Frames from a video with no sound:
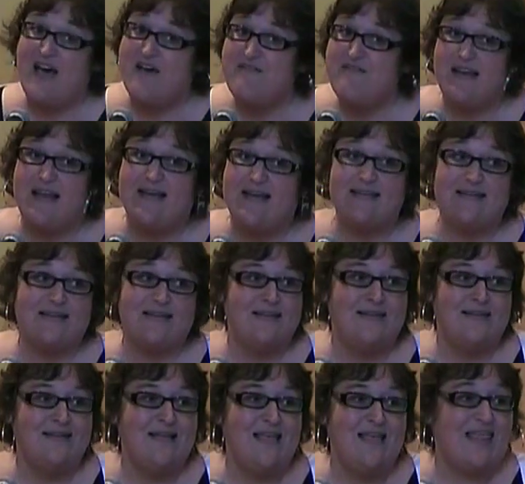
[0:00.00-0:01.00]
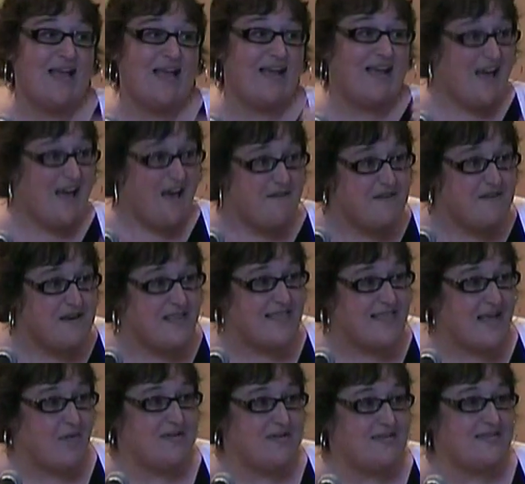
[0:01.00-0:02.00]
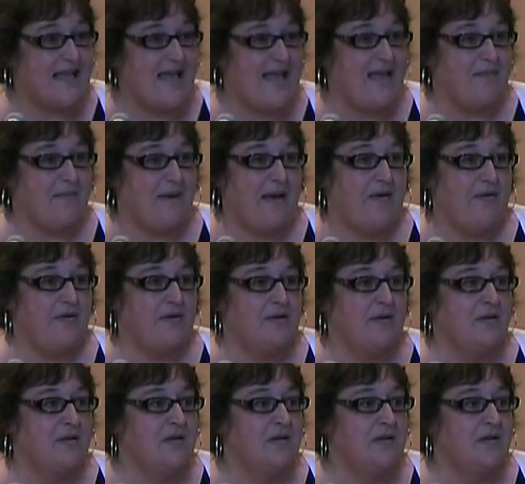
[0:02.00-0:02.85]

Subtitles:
covenant that we sang about,